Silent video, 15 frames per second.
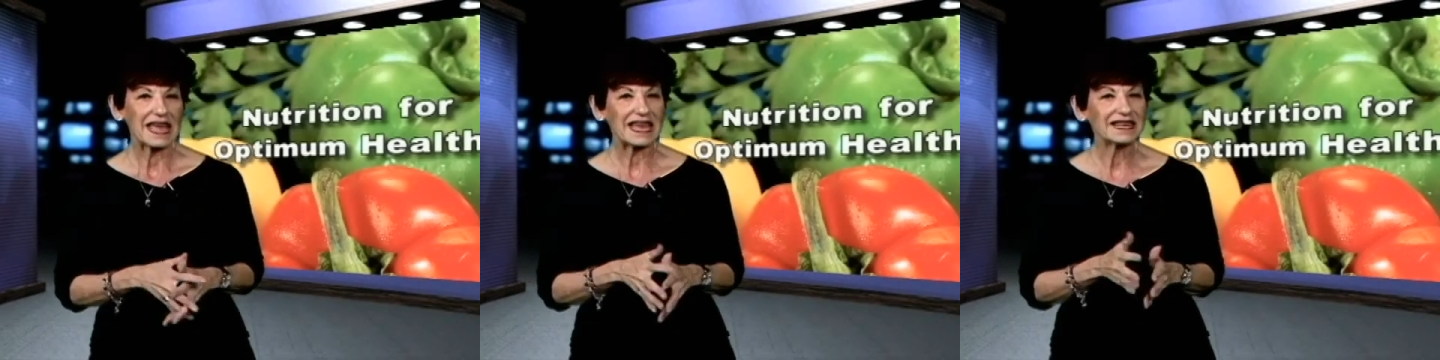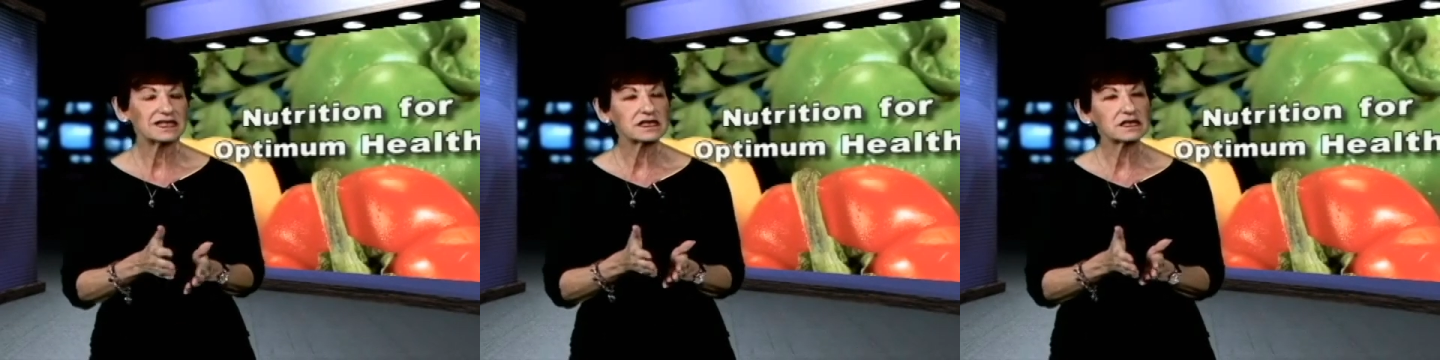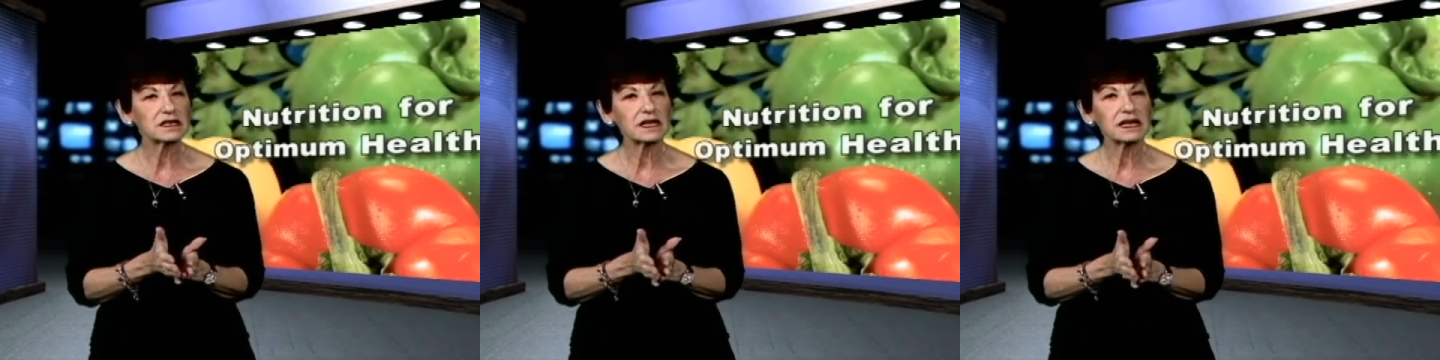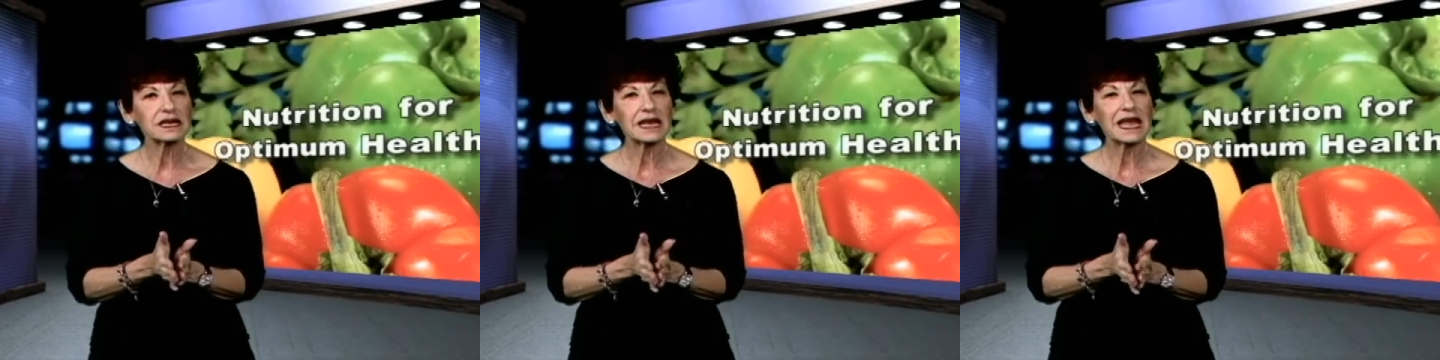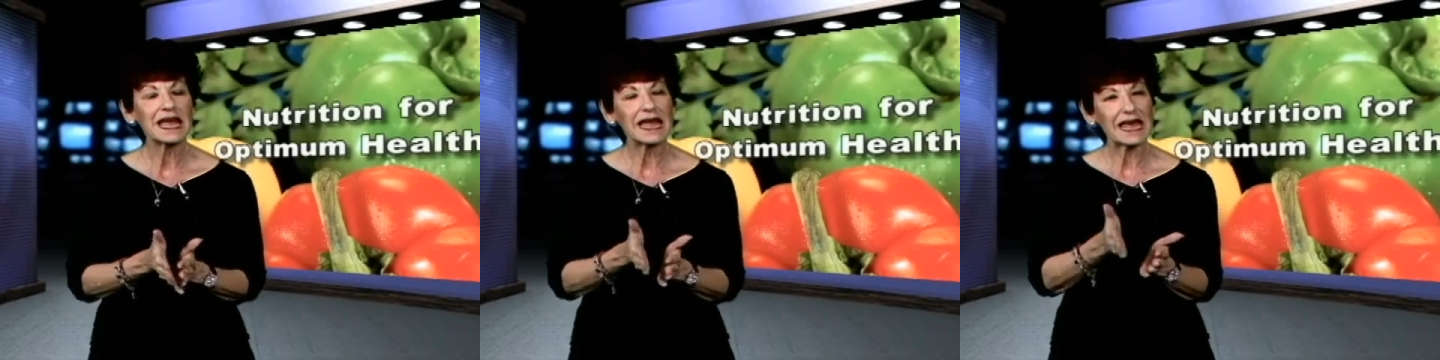
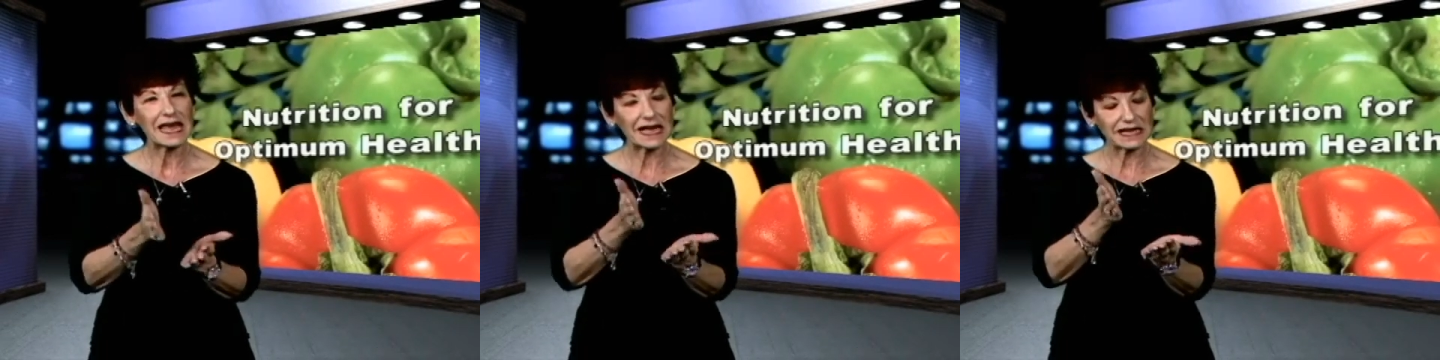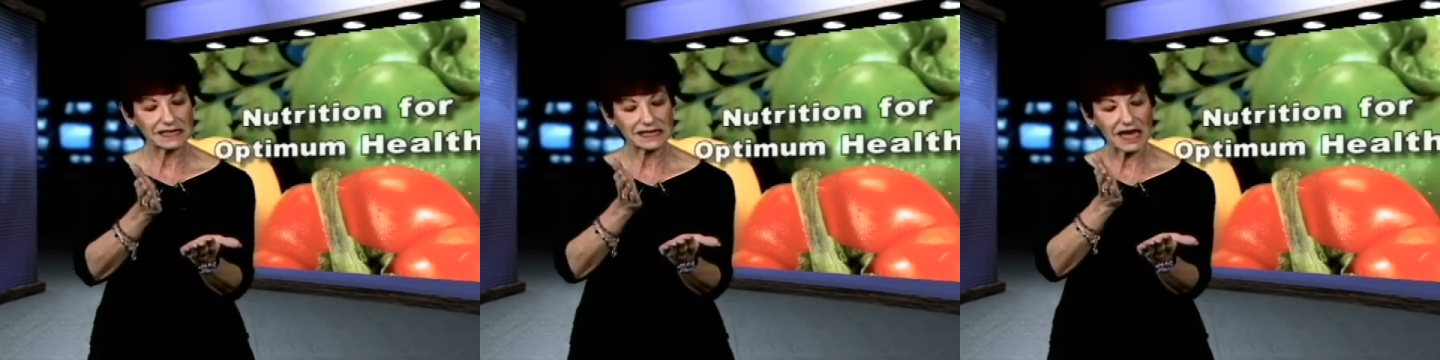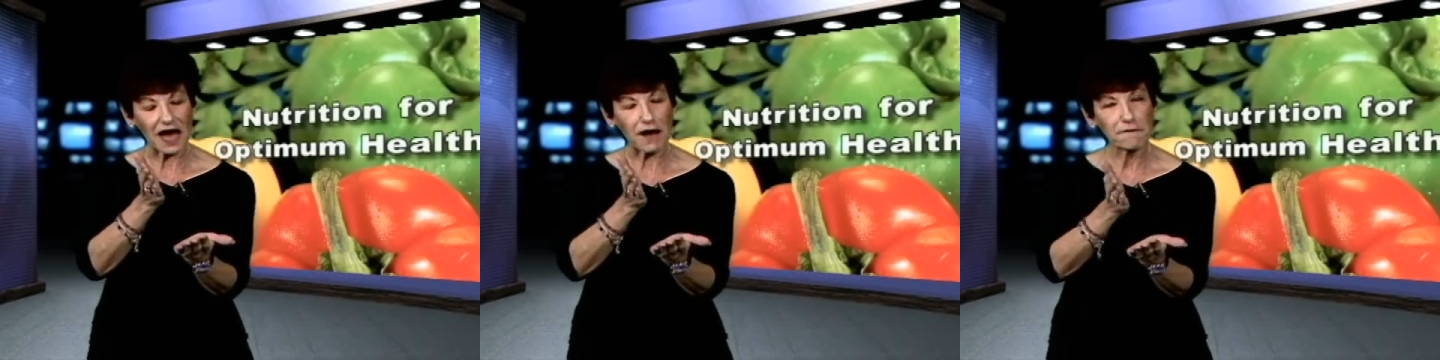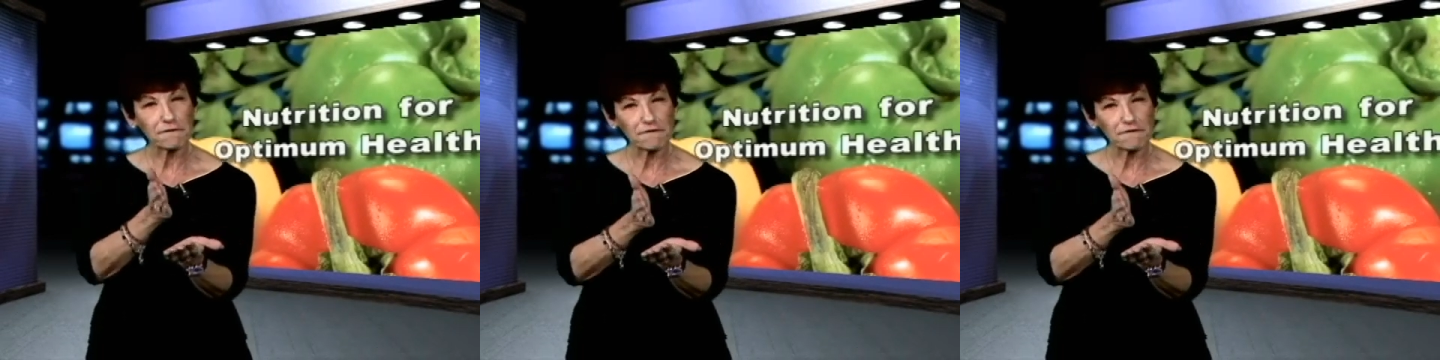Insulin is a